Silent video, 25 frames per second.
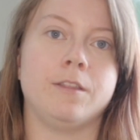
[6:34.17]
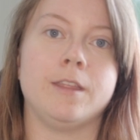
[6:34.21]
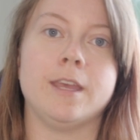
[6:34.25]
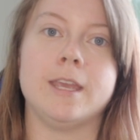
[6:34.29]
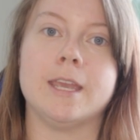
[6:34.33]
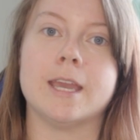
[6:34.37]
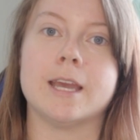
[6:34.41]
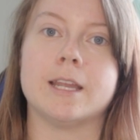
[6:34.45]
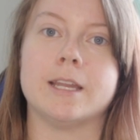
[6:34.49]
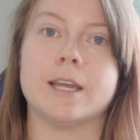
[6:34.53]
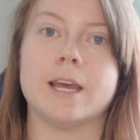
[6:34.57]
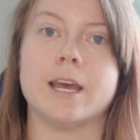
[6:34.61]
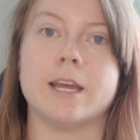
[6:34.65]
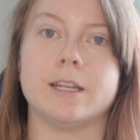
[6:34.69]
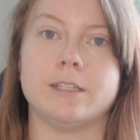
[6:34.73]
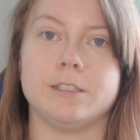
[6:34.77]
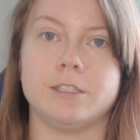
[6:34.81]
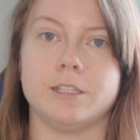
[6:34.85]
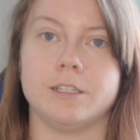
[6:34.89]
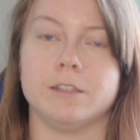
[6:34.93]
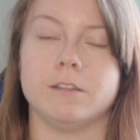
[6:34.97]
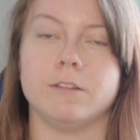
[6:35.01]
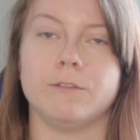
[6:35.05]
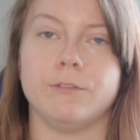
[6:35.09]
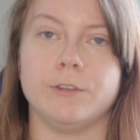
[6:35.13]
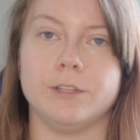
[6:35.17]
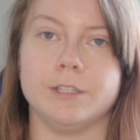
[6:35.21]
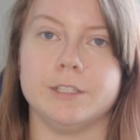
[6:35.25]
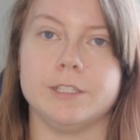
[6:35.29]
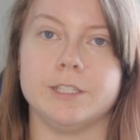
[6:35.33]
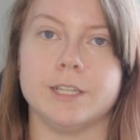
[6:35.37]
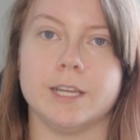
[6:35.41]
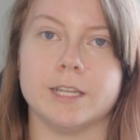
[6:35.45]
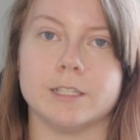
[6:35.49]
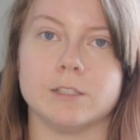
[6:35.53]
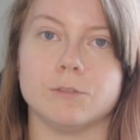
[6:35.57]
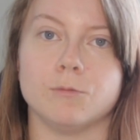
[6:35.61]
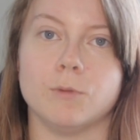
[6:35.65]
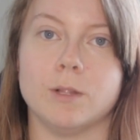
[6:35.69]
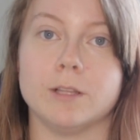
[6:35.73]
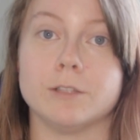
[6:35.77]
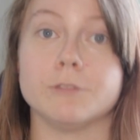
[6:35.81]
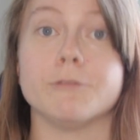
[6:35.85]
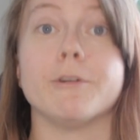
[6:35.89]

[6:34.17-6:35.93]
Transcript: they had hatchetfish as well.